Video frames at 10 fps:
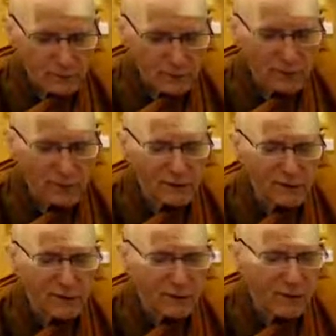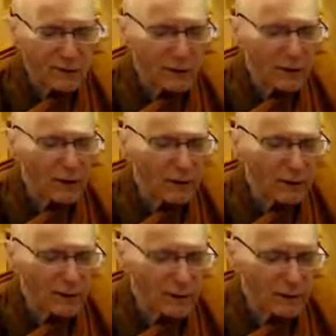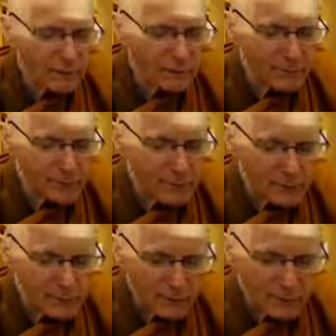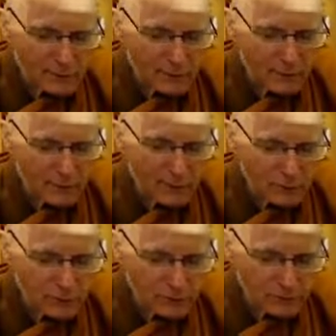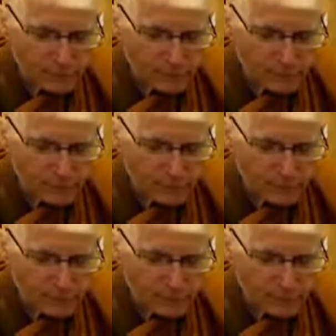giving our right arm a mental